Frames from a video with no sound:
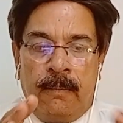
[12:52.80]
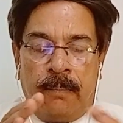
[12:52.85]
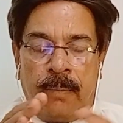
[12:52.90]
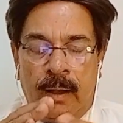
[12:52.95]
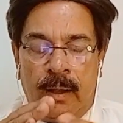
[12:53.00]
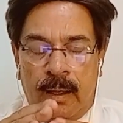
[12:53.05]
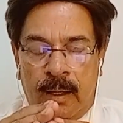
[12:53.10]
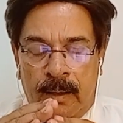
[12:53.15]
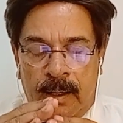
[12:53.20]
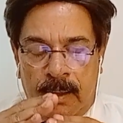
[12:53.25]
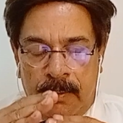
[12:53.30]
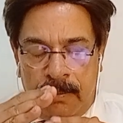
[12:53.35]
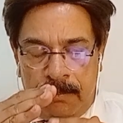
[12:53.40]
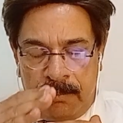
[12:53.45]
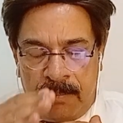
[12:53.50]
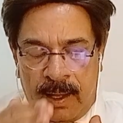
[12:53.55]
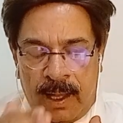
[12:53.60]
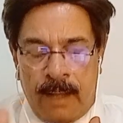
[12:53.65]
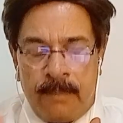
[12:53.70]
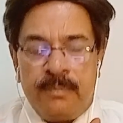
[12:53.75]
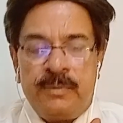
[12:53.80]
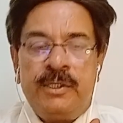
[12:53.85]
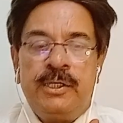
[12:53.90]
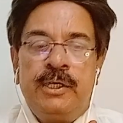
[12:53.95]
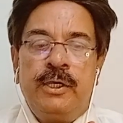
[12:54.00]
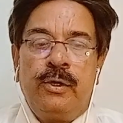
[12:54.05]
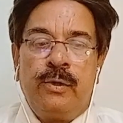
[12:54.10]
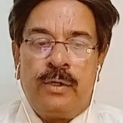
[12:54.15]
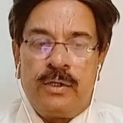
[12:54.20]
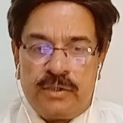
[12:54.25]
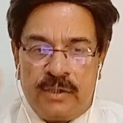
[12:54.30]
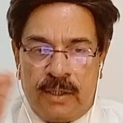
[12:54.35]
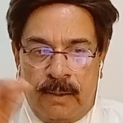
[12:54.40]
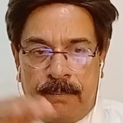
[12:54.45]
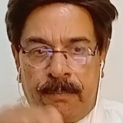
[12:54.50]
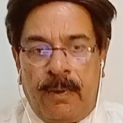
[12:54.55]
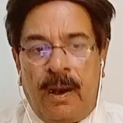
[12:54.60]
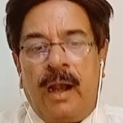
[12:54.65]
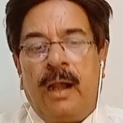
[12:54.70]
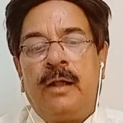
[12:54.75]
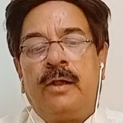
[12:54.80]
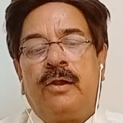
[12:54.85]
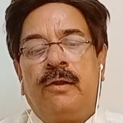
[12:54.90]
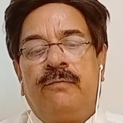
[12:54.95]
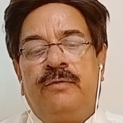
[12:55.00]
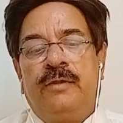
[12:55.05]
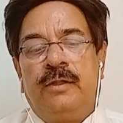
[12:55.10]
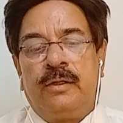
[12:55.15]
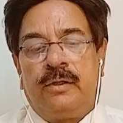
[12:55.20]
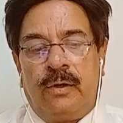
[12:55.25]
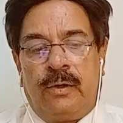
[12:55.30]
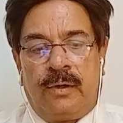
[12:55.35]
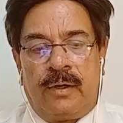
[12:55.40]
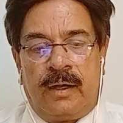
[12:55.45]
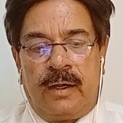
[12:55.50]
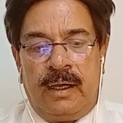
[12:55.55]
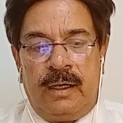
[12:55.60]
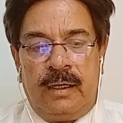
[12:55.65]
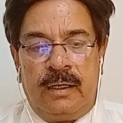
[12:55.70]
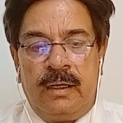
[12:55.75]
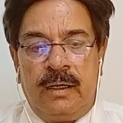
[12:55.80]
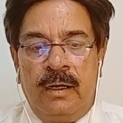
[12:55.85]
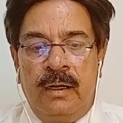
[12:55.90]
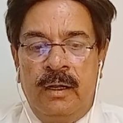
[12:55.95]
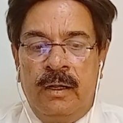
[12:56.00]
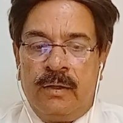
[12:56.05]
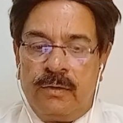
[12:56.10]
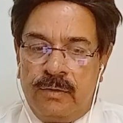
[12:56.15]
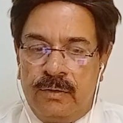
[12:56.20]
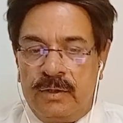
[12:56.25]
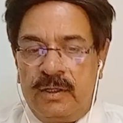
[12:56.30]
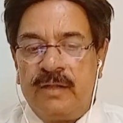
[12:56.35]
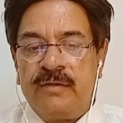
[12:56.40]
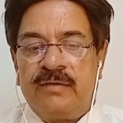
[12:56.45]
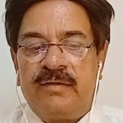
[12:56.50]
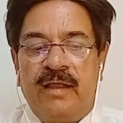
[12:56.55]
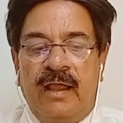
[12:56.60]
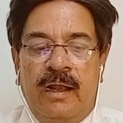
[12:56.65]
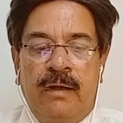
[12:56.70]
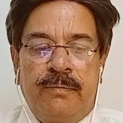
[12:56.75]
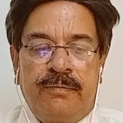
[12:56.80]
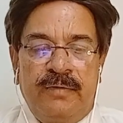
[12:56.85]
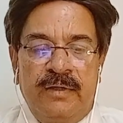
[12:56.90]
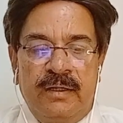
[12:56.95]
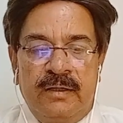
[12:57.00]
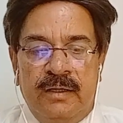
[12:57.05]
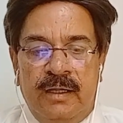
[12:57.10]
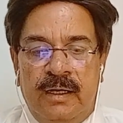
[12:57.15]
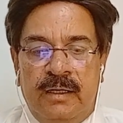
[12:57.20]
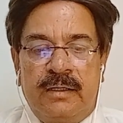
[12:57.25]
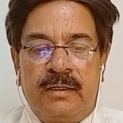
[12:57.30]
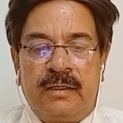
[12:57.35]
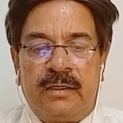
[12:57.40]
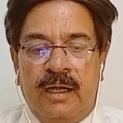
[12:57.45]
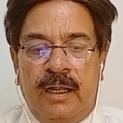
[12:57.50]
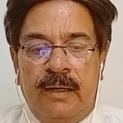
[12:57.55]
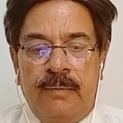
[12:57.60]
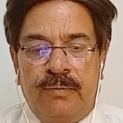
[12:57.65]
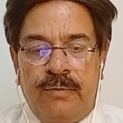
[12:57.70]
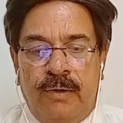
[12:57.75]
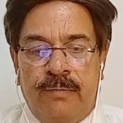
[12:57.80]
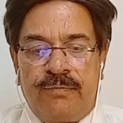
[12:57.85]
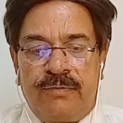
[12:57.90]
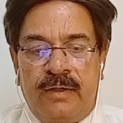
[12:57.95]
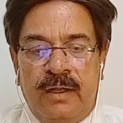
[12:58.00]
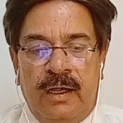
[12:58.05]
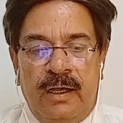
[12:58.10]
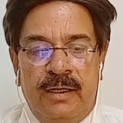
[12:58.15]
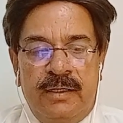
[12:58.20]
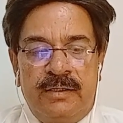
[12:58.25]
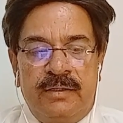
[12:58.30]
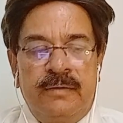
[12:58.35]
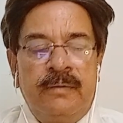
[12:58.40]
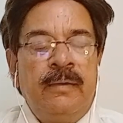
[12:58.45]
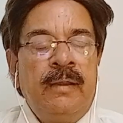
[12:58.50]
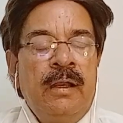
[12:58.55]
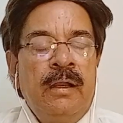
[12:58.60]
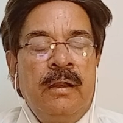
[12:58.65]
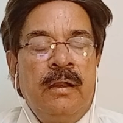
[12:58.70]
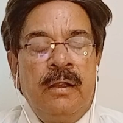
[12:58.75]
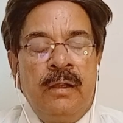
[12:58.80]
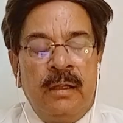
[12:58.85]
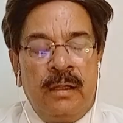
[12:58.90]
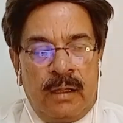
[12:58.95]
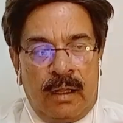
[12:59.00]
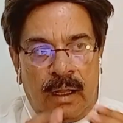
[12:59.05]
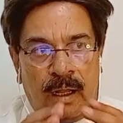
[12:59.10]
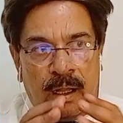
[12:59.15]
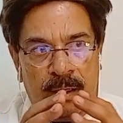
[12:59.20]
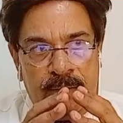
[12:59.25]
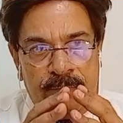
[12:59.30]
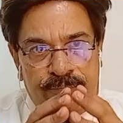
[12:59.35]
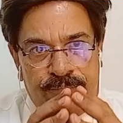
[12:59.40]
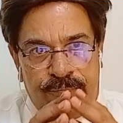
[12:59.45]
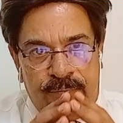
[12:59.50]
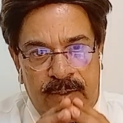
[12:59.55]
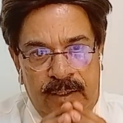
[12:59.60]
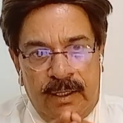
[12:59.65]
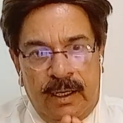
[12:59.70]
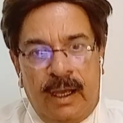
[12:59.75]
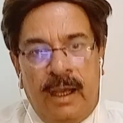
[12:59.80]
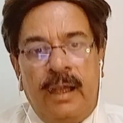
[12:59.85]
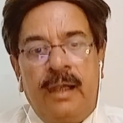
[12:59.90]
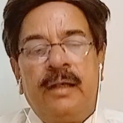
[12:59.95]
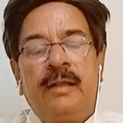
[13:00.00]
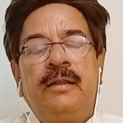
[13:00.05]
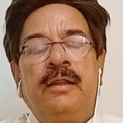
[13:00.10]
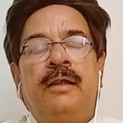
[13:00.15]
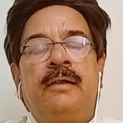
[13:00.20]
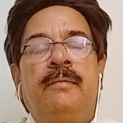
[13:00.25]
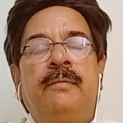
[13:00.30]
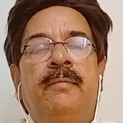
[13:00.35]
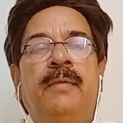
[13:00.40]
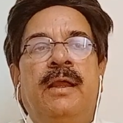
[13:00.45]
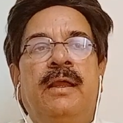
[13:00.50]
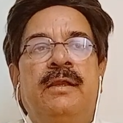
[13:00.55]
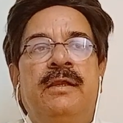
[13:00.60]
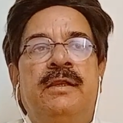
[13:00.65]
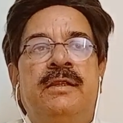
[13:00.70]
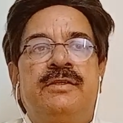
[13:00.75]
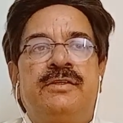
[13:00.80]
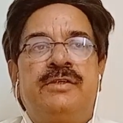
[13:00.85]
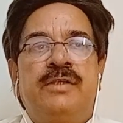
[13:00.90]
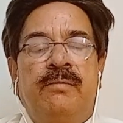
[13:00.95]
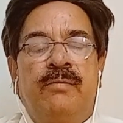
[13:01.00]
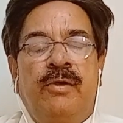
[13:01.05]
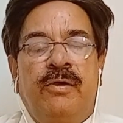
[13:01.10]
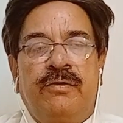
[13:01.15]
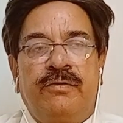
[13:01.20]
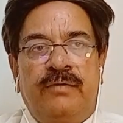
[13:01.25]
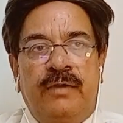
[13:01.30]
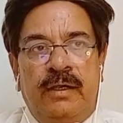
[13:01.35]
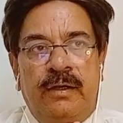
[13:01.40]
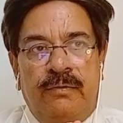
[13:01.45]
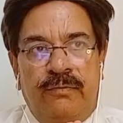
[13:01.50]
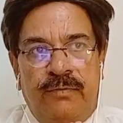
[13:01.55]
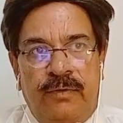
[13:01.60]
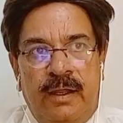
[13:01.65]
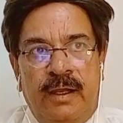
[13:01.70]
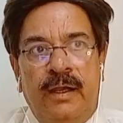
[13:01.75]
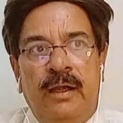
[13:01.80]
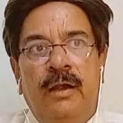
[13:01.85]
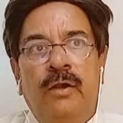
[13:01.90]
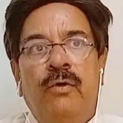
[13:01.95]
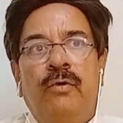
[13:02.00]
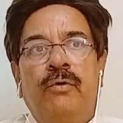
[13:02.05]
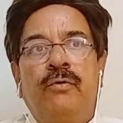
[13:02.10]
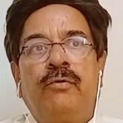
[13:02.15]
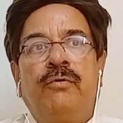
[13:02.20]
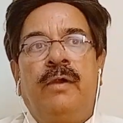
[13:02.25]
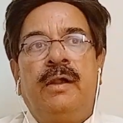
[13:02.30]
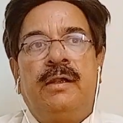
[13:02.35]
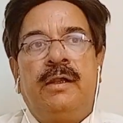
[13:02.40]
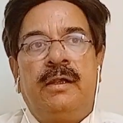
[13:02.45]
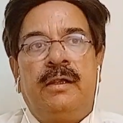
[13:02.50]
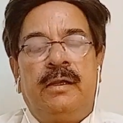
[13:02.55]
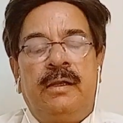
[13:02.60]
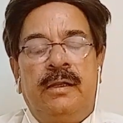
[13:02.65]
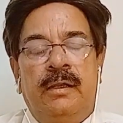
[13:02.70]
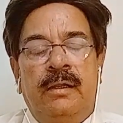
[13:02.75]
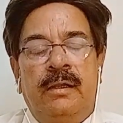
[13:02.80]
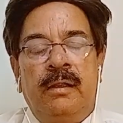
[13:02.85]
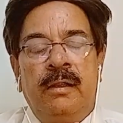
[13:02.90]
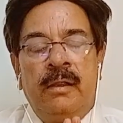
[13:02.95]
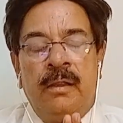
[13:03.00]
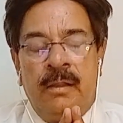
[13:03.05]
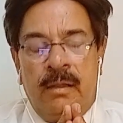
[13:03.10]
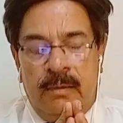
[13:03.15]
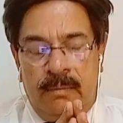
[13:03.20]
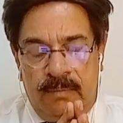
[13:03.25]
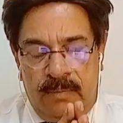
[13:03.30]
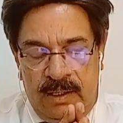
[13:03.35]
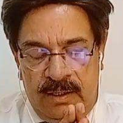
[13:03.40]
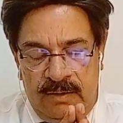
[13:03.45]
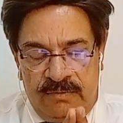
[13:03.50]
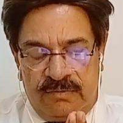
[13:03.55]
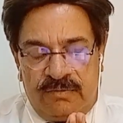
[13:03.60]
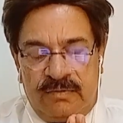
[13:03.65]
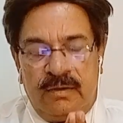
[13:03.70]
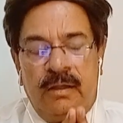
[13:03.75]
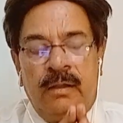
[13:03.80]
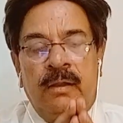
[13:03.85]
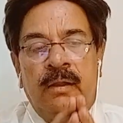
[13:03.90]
MgO is the part of the corderite. So this helps in that type of glaze. If we add that magnesium oxide very low quantity, means